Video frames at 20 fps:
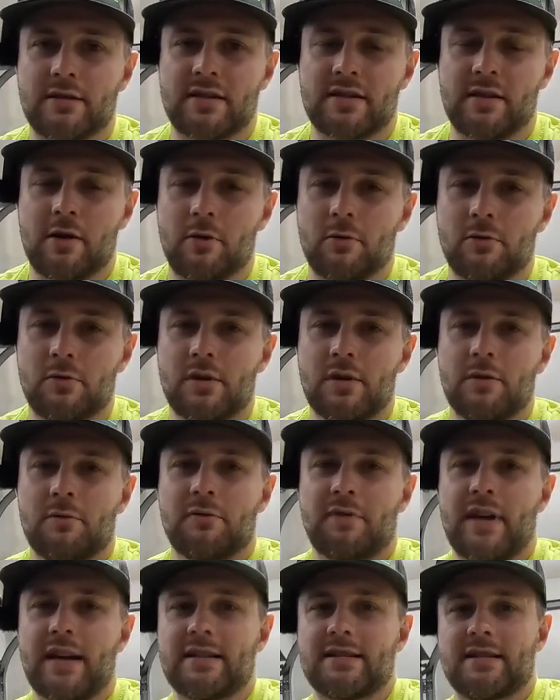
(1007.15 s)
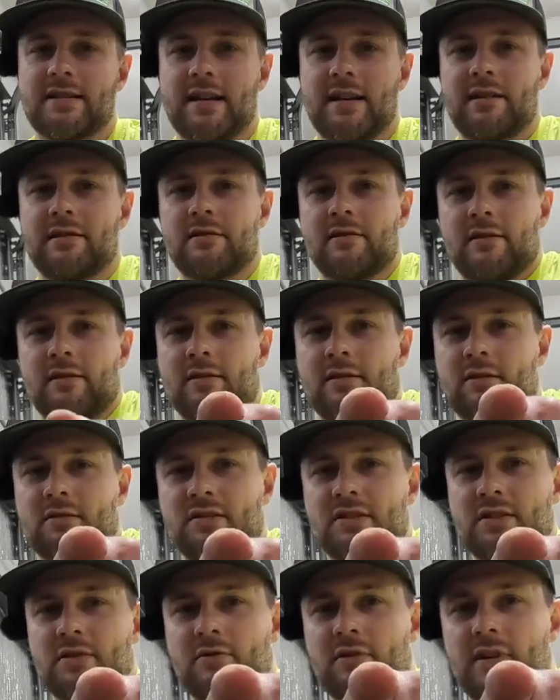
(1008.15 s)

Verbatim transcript: So, that said, I'll see you